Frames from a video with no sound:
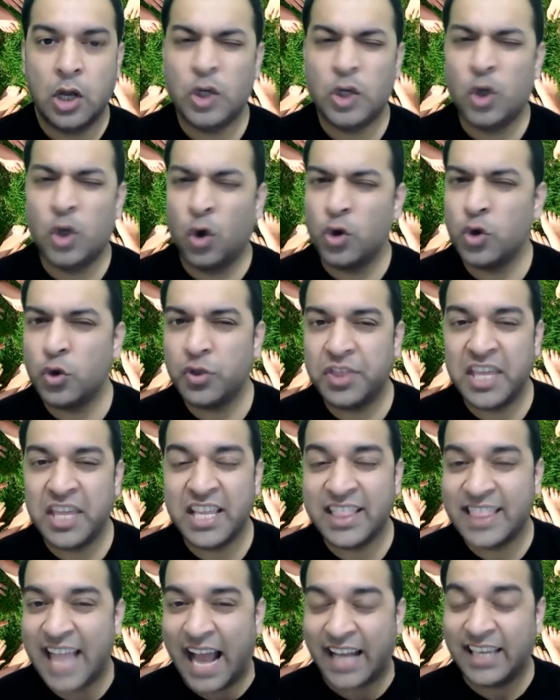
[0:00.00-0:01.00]
Don't you
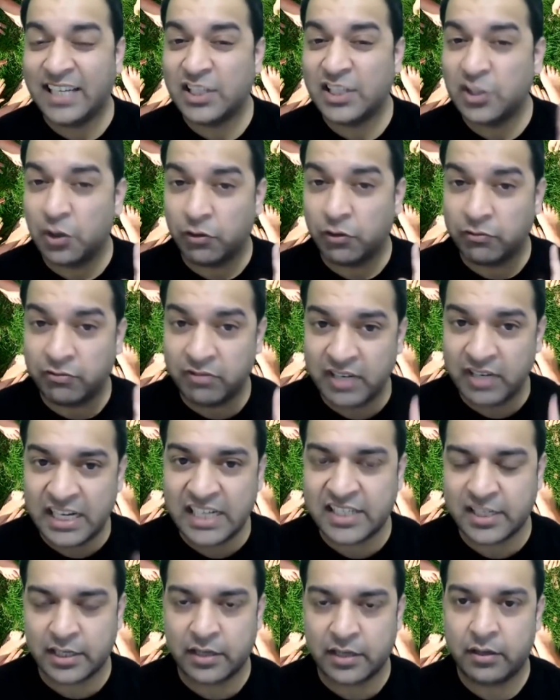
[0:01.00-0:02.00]
think that is the
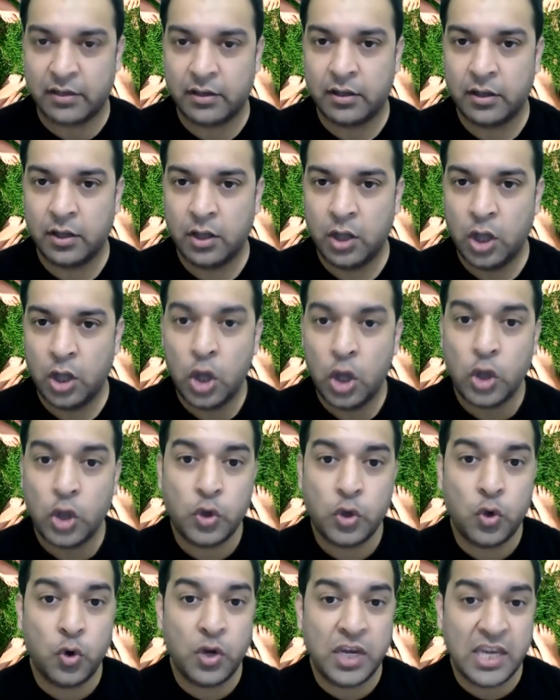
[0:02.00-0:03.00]
reason
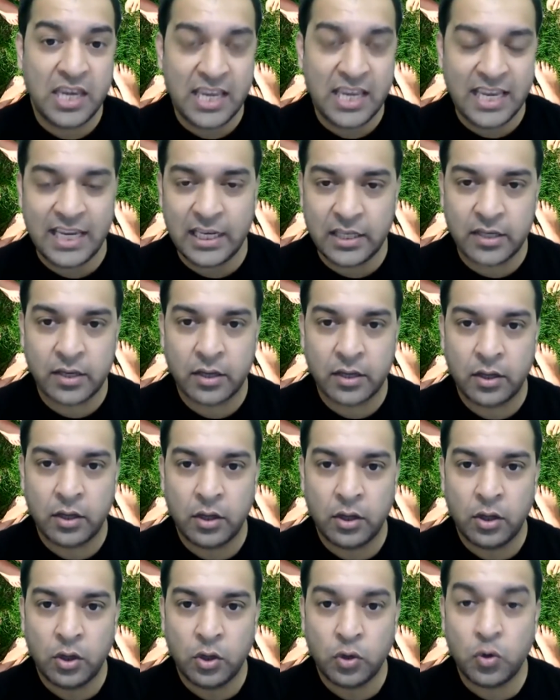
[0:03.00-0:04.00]
you need
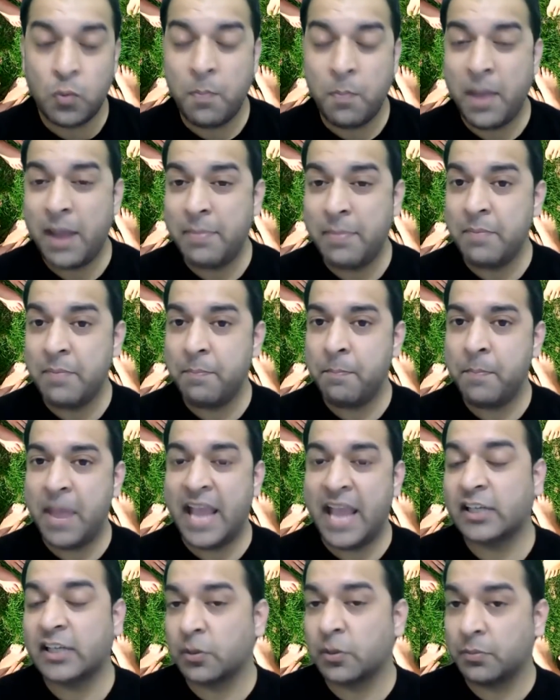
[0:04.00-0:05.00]
to maybe
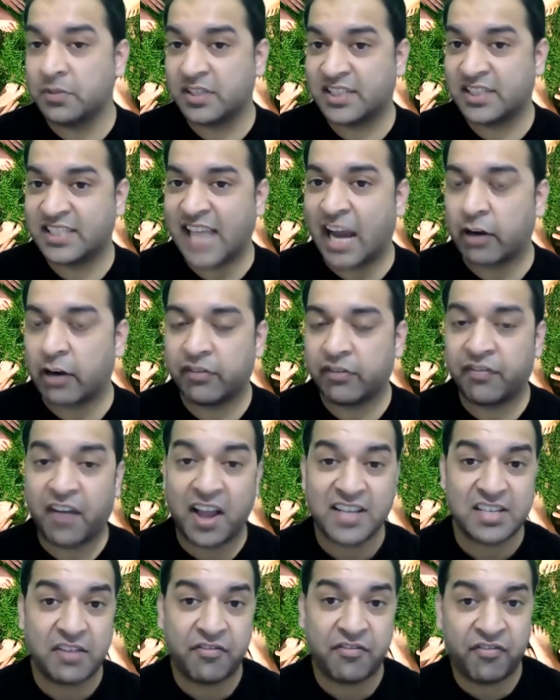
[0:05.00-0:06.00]
make some
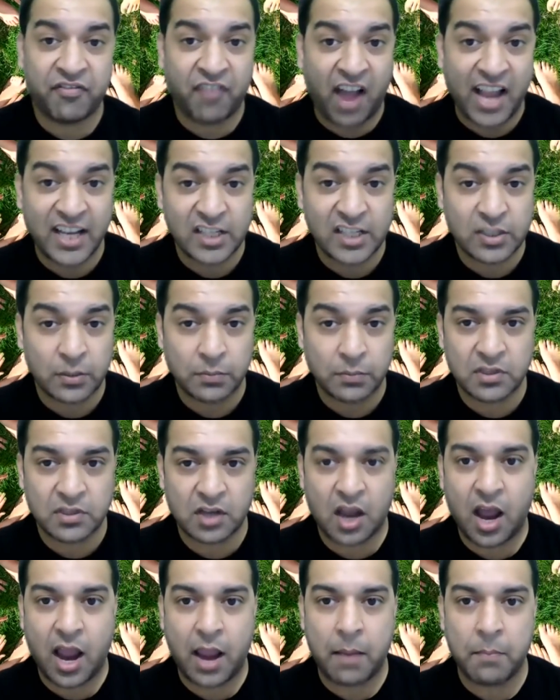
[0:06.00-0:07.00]
sacrifice and find some
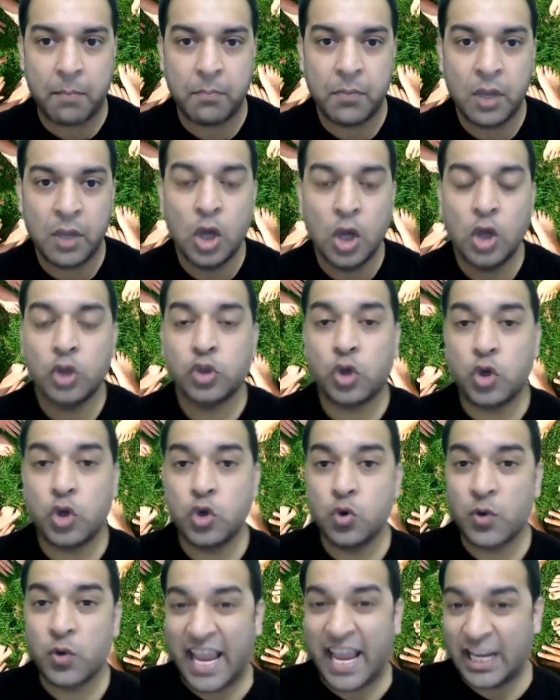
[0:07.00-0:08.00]
time so
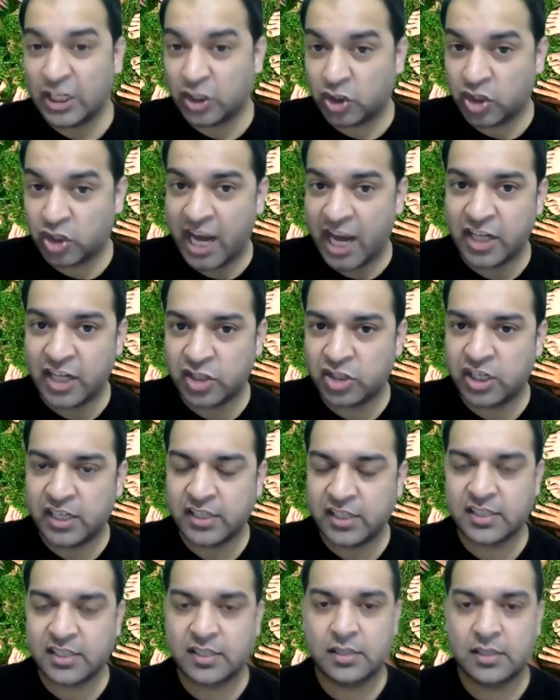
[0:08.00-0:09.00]
you can change
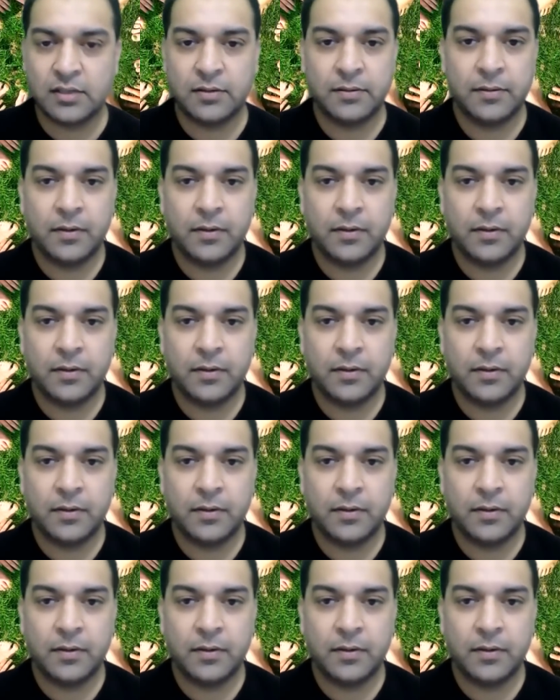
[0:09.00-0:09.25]
this?